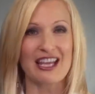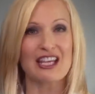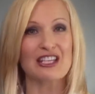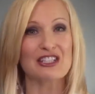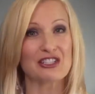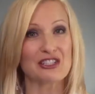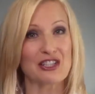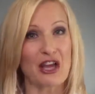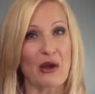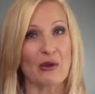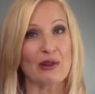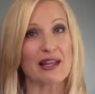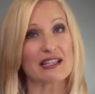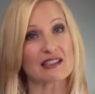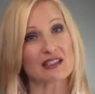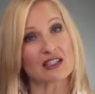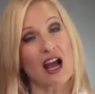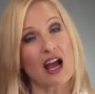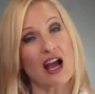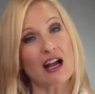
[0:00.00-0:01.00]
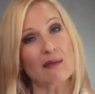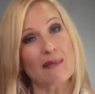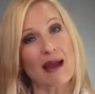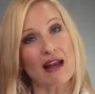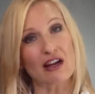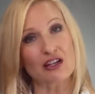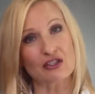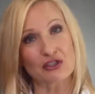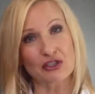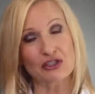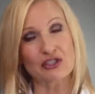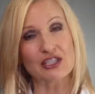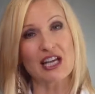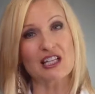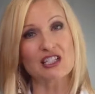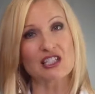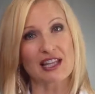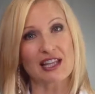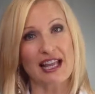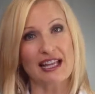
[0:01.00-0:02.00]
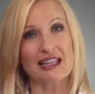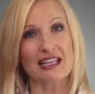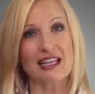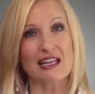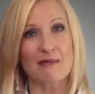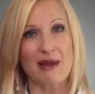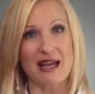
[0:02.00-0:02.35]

So, let's talk about our TrueTouch Lengthening